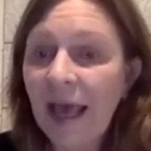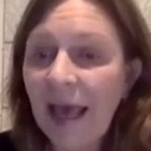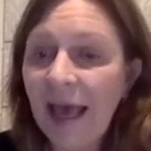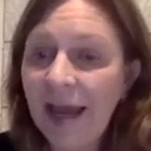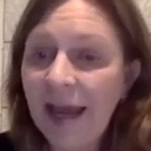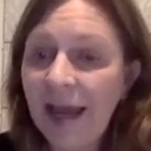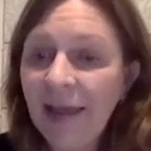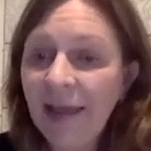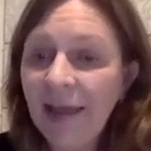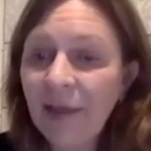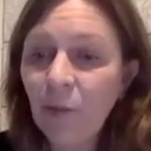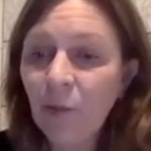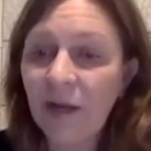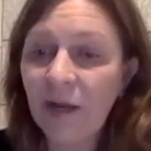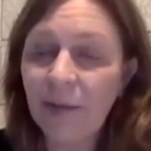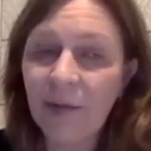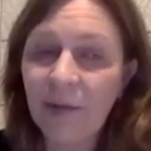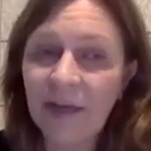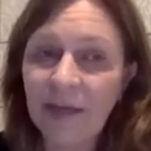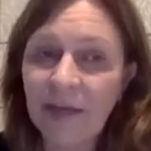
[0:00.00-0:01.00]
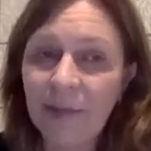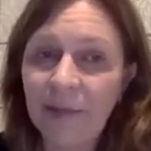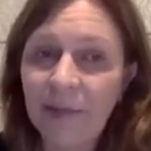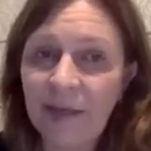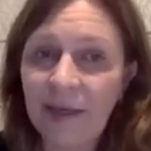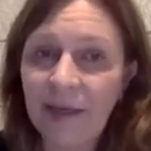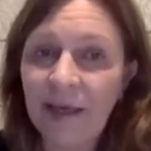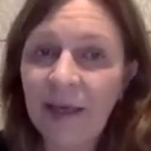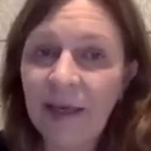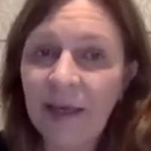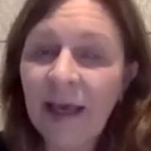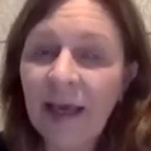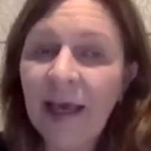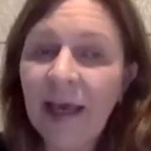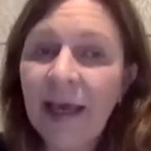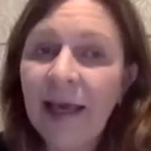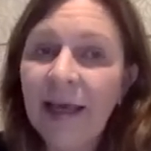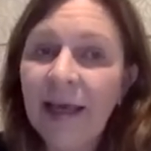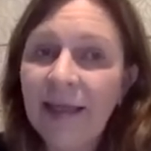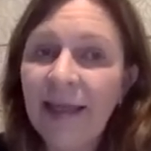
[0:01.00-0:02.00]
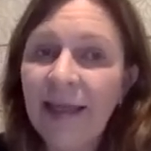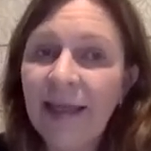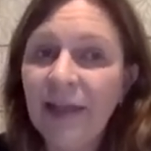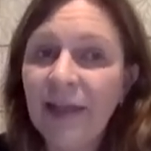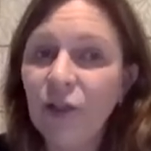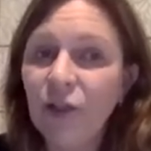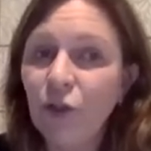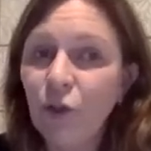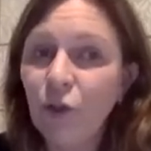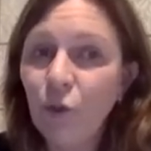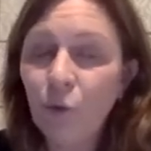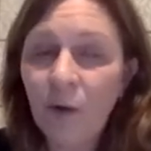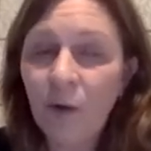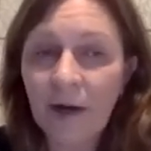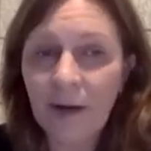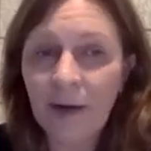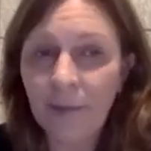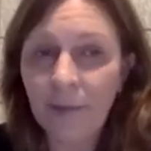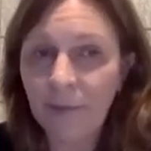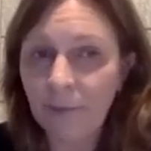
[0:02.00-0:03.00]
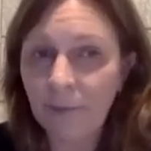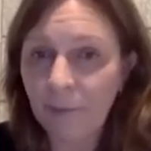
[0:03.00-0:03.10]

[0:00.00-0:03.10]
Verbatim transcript: another one might be that you are